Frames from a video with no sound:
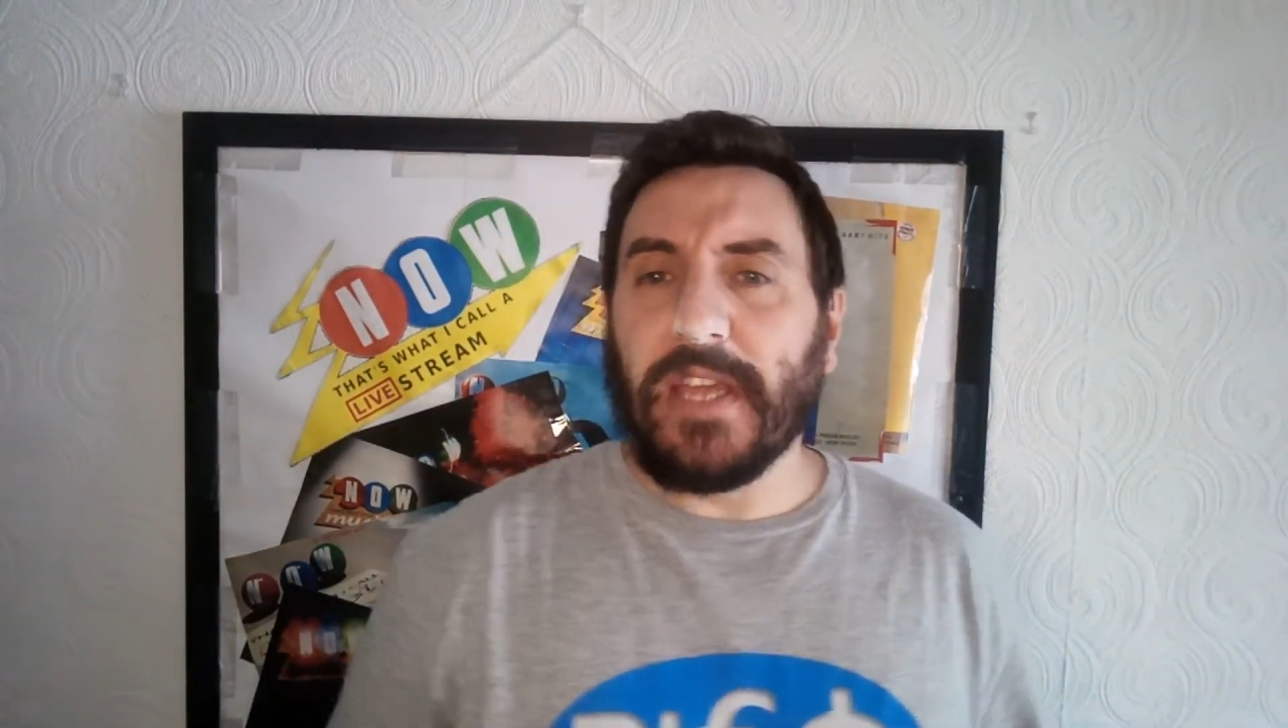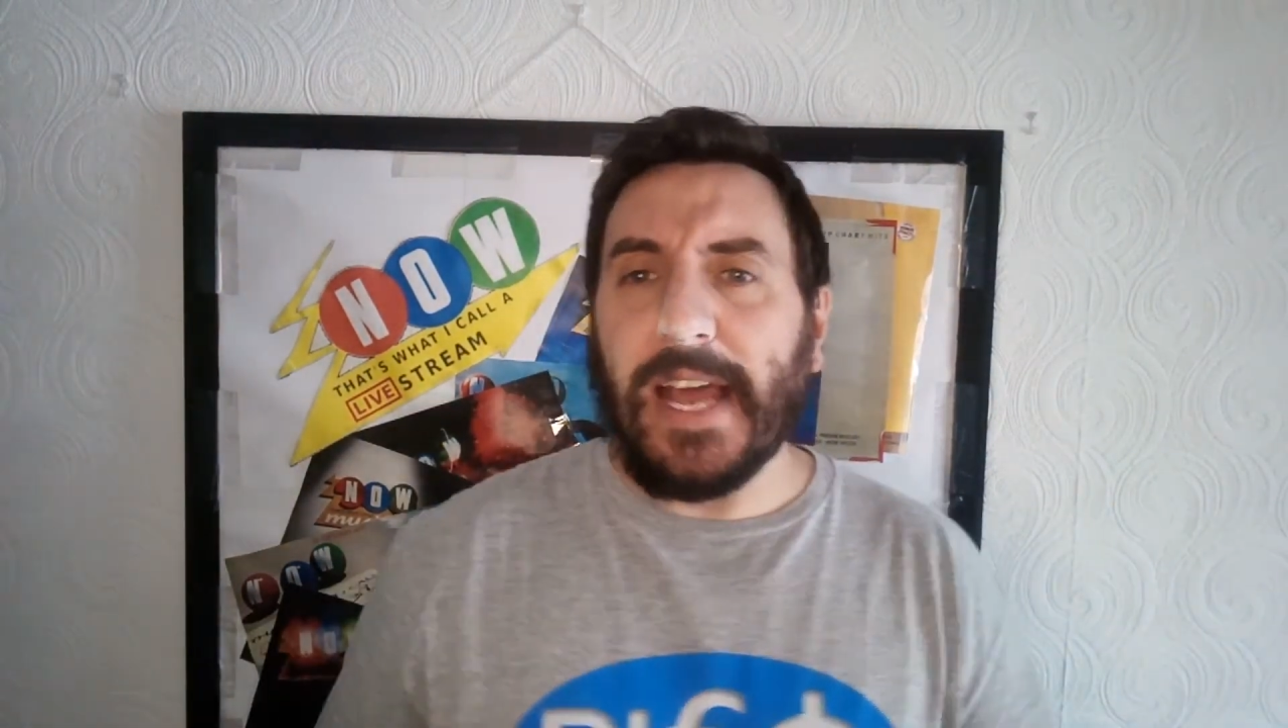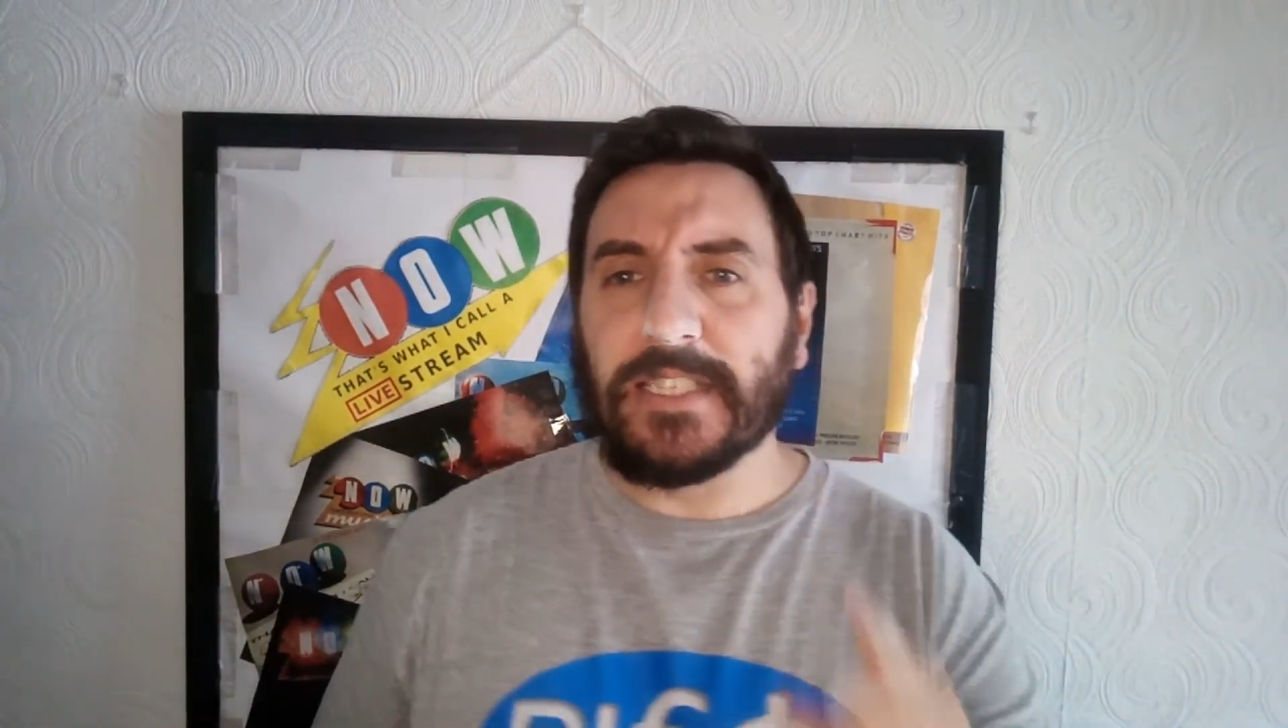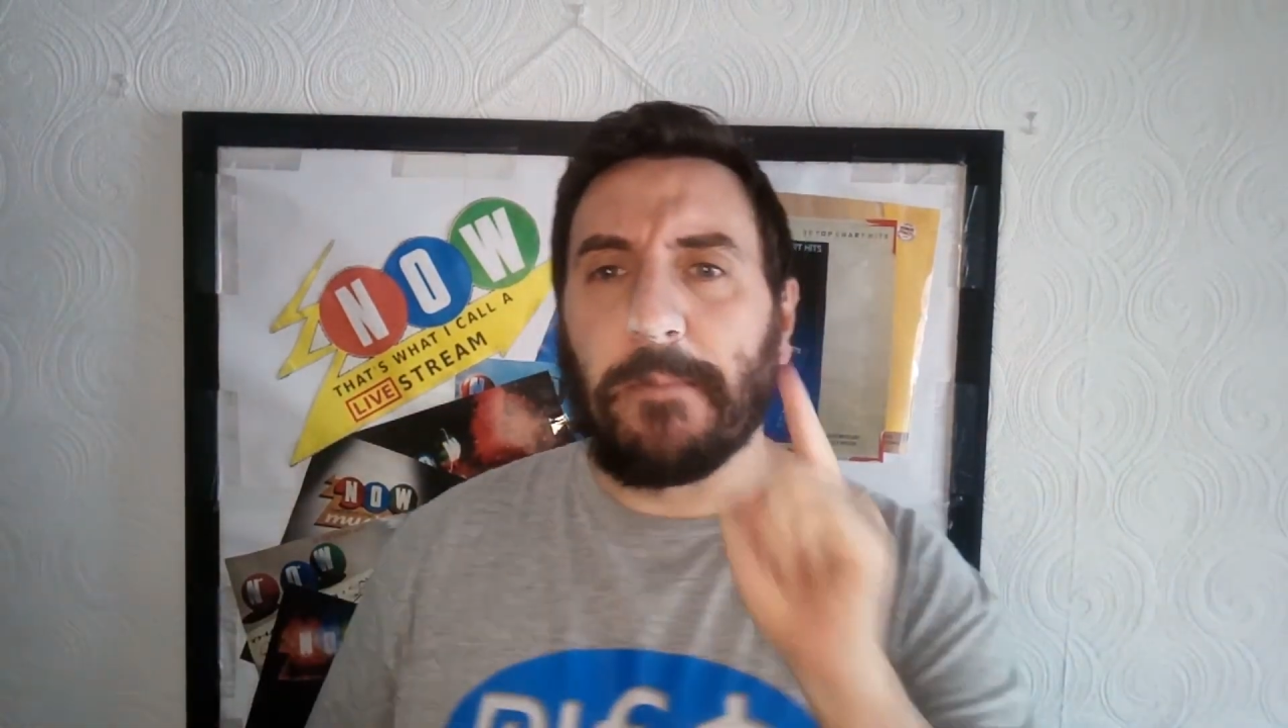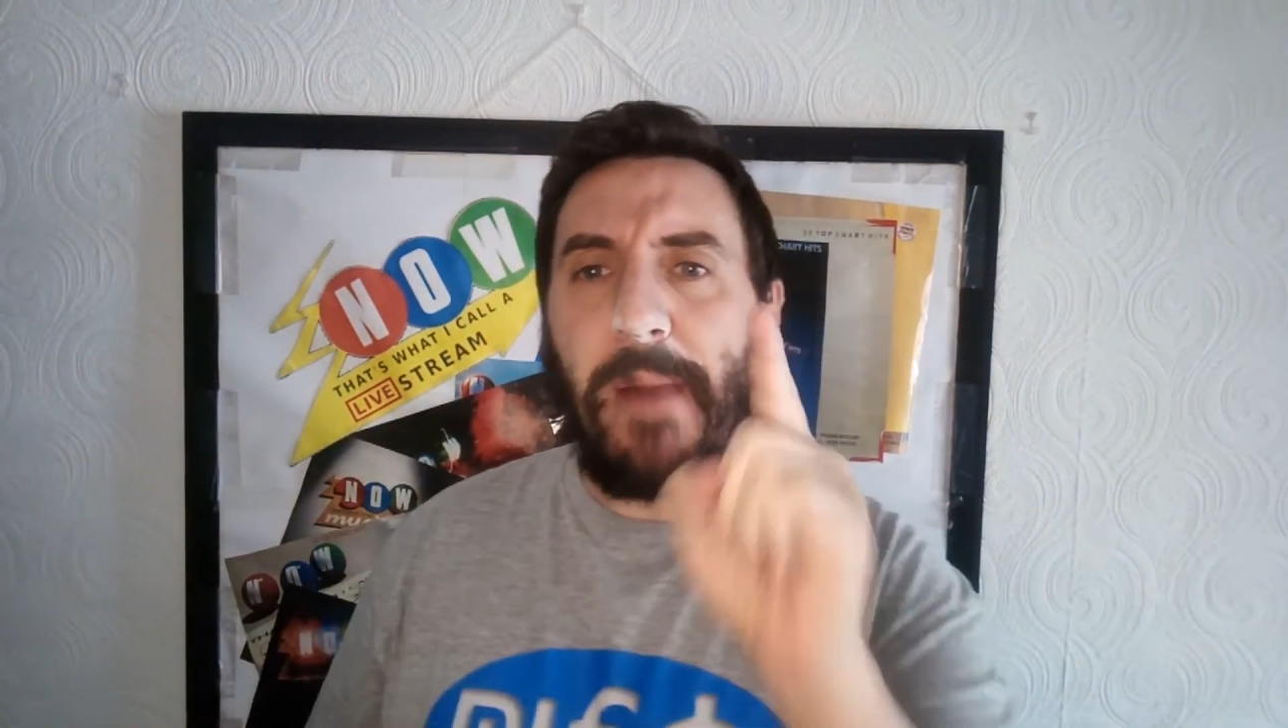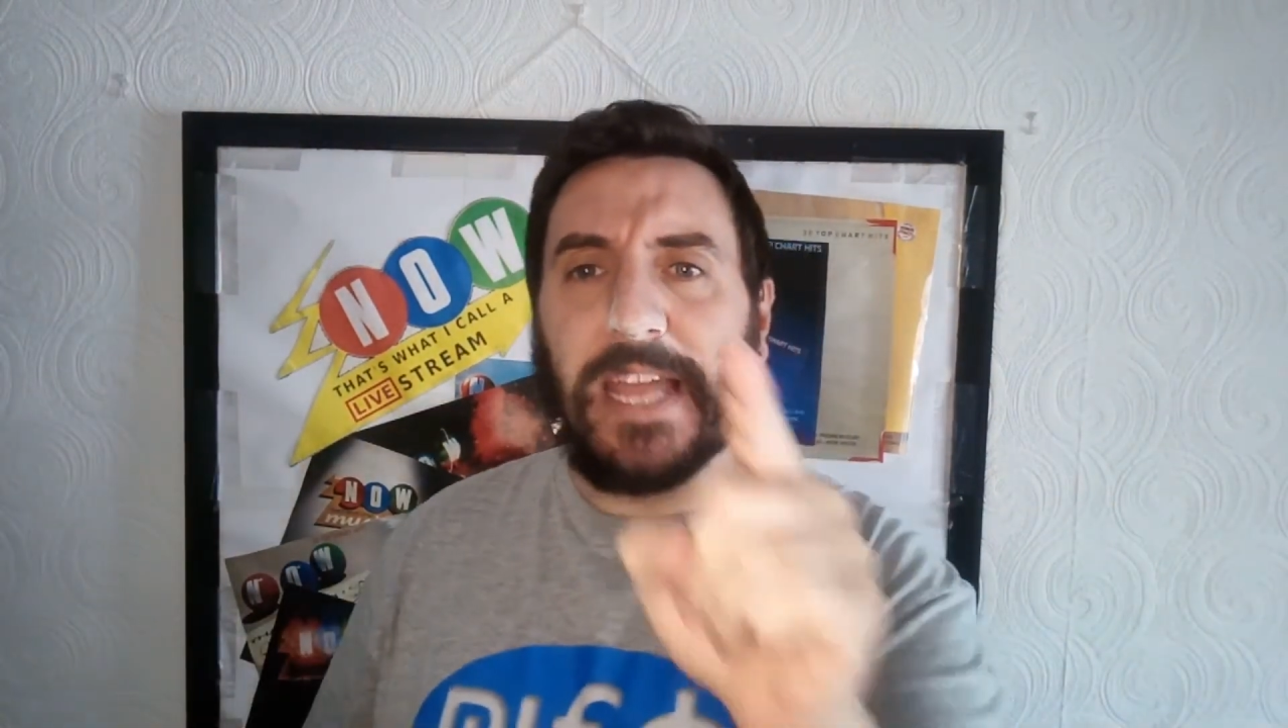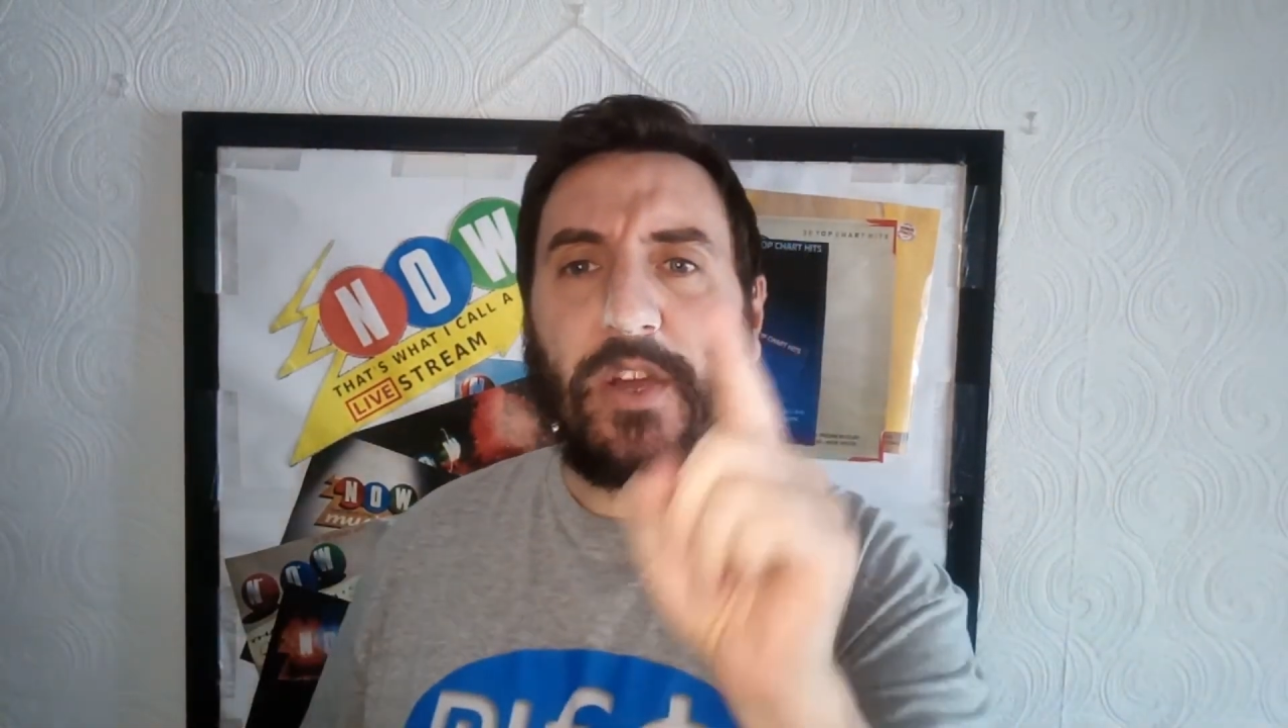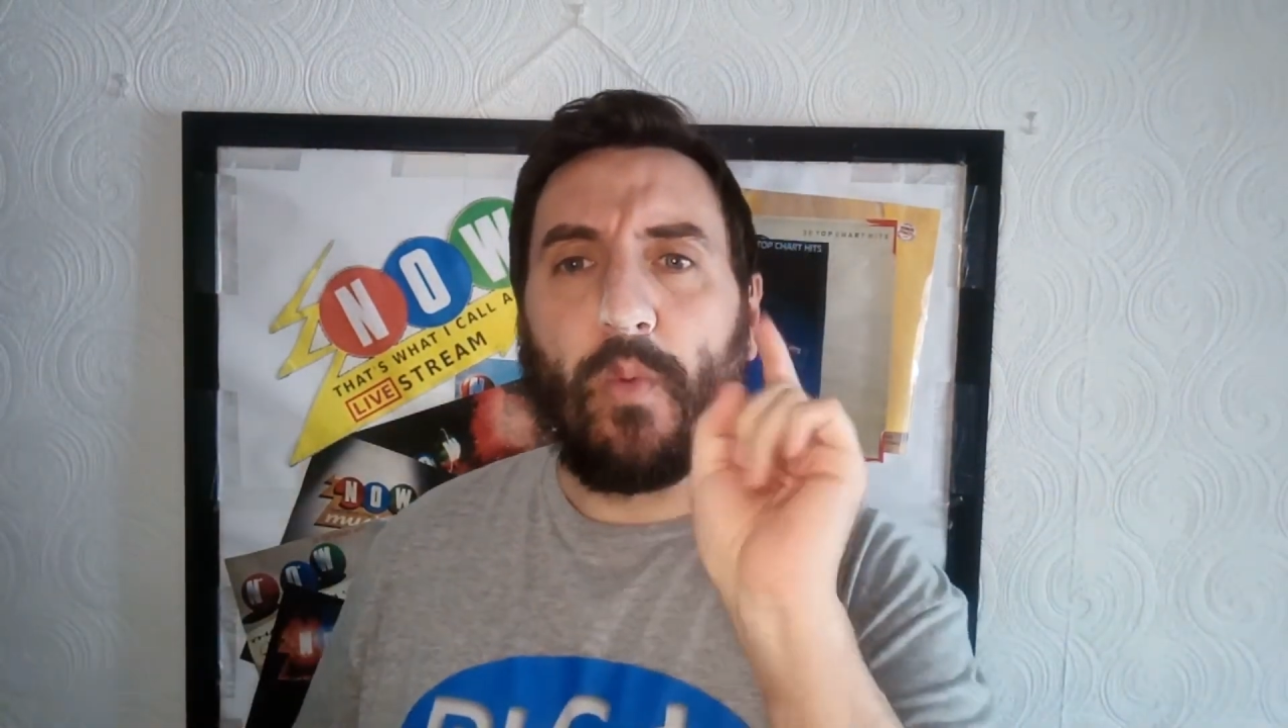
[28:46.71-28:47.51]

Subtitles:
yes, Mike,